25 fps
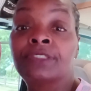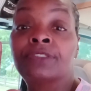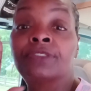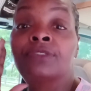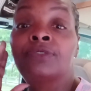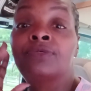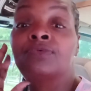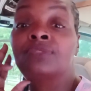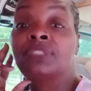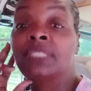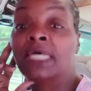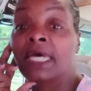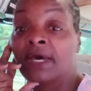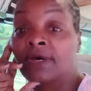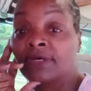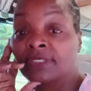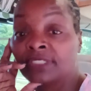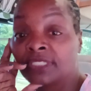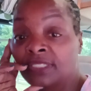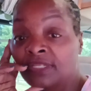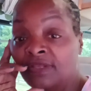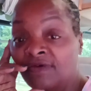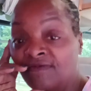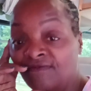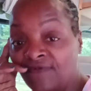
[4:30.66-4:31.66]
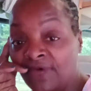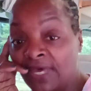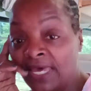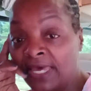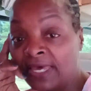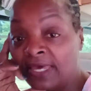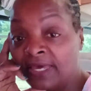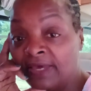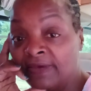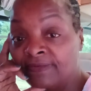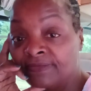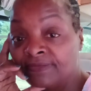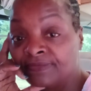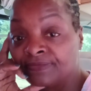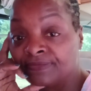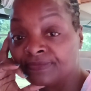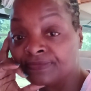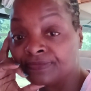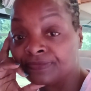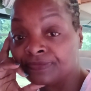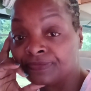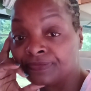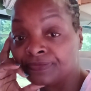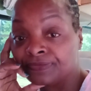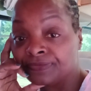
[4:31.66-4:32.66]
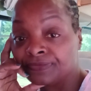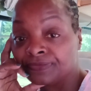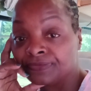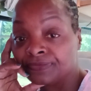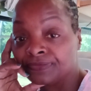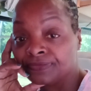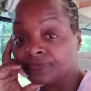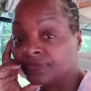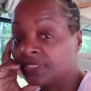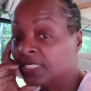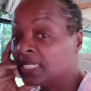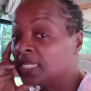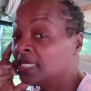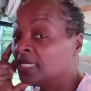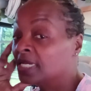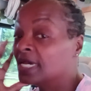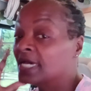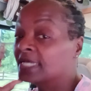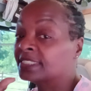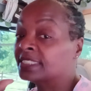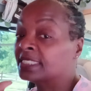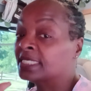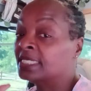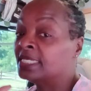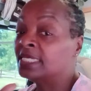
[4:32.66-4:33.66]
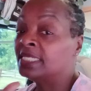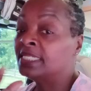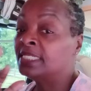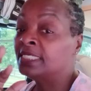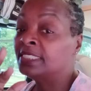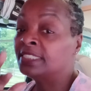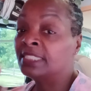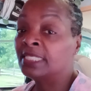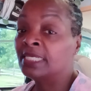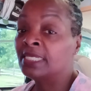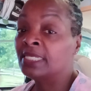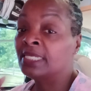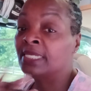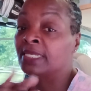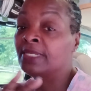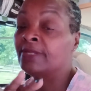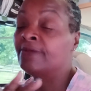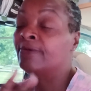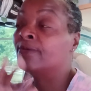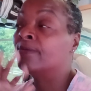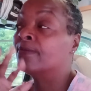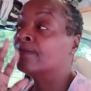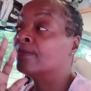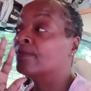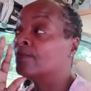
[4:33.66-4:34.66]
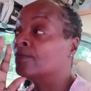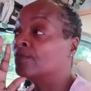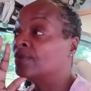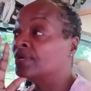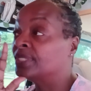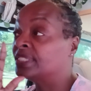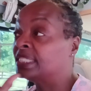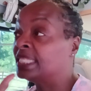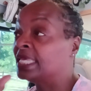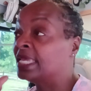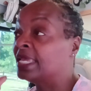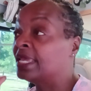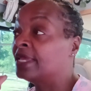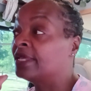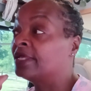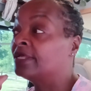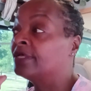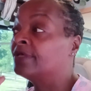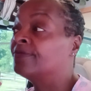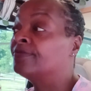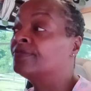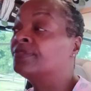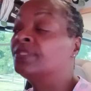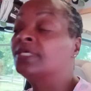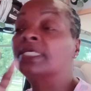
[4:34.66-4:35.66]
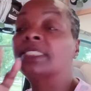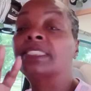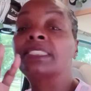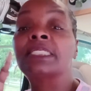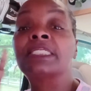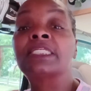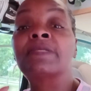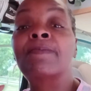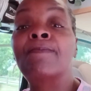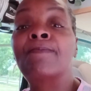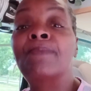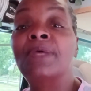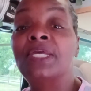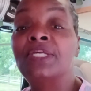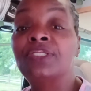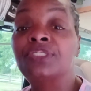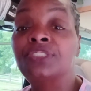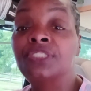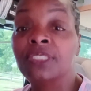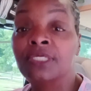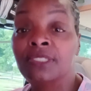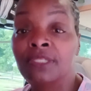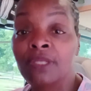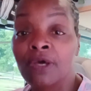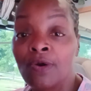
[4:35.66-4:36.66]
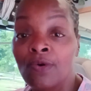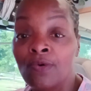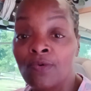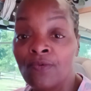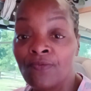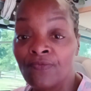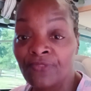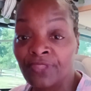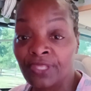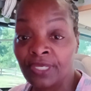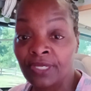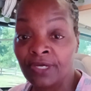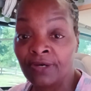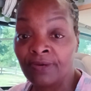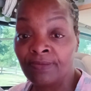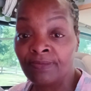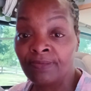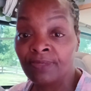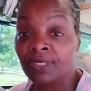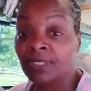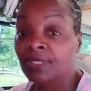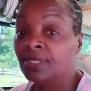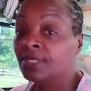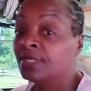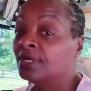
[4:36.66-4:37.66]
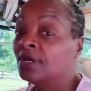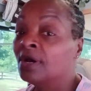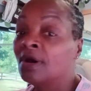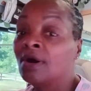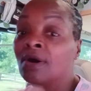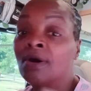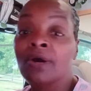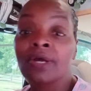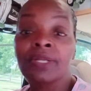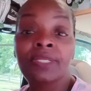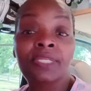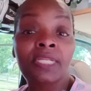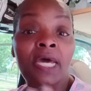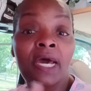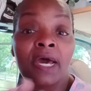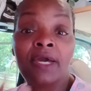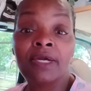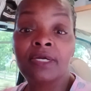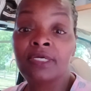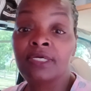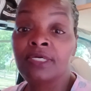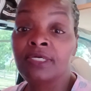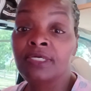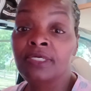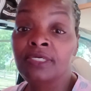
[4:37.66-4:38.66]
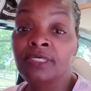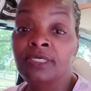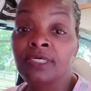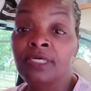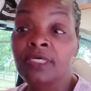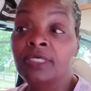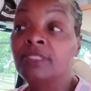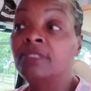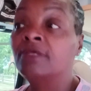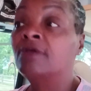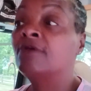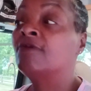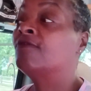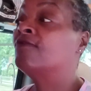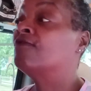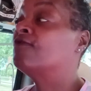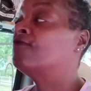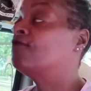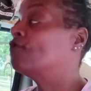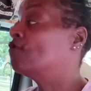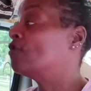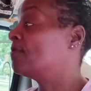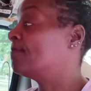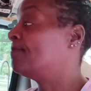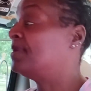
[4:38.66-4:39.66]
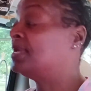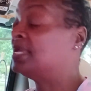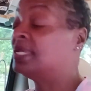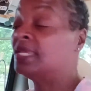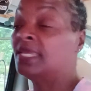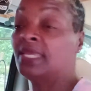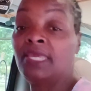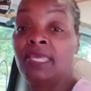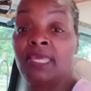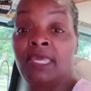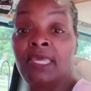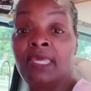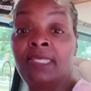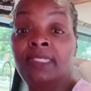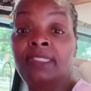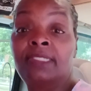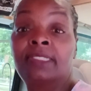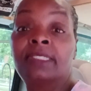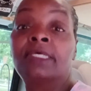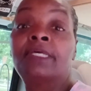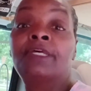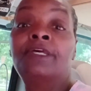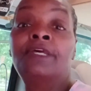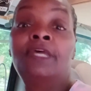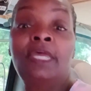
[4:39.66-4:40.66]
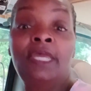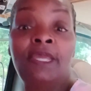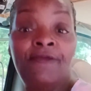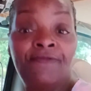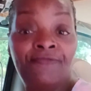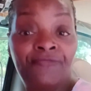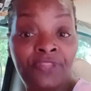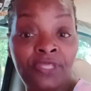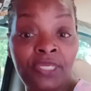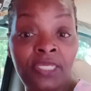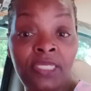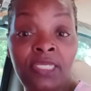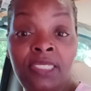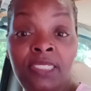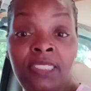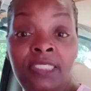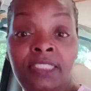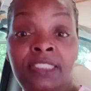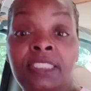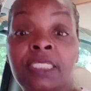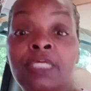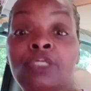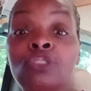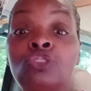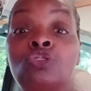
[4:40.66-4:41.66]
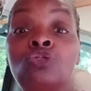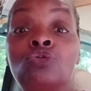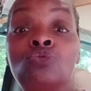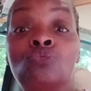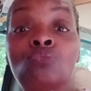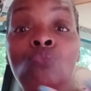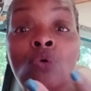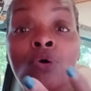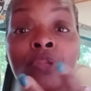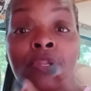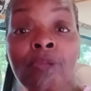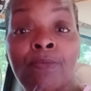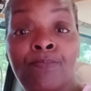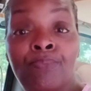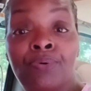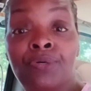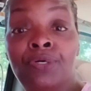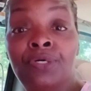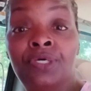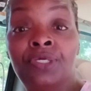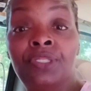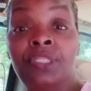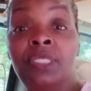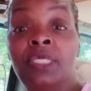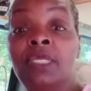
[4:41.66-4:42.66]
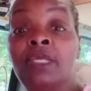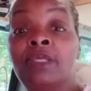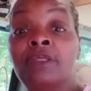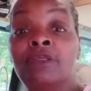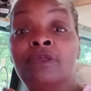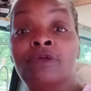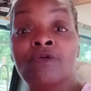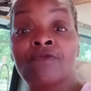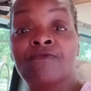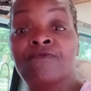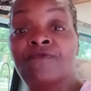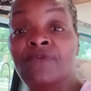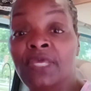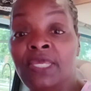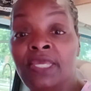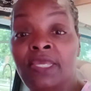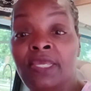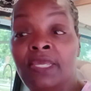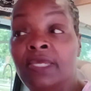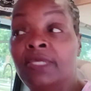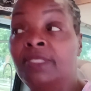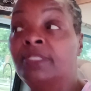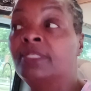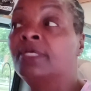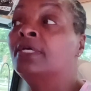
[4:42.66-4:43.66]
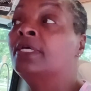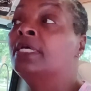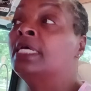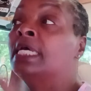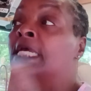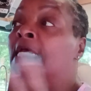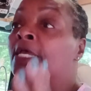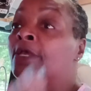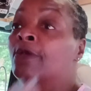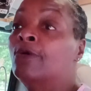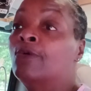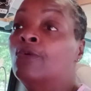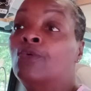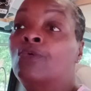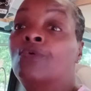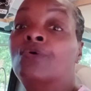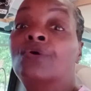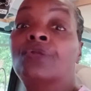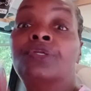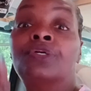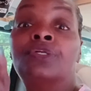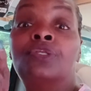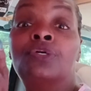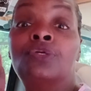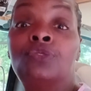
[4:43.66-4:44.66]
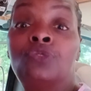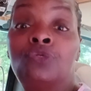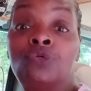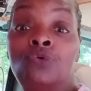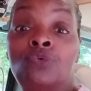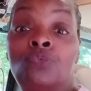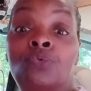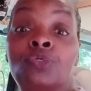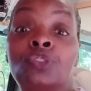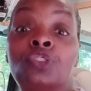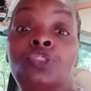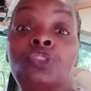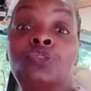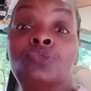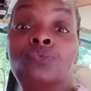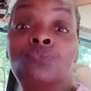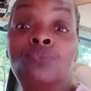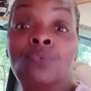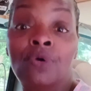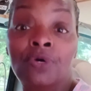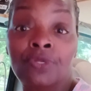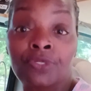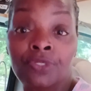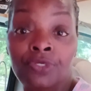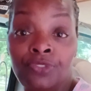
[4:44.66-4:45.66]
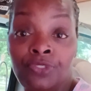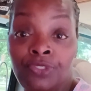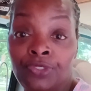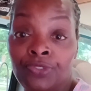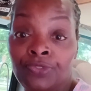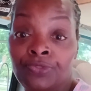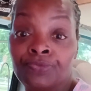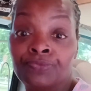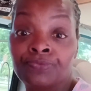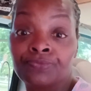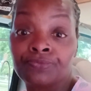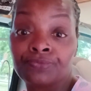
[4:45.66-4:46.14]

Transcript: a 2005. Because anything with that, the suspension on them are not good for beds and things that you want to put in your van in order to do what you want to do.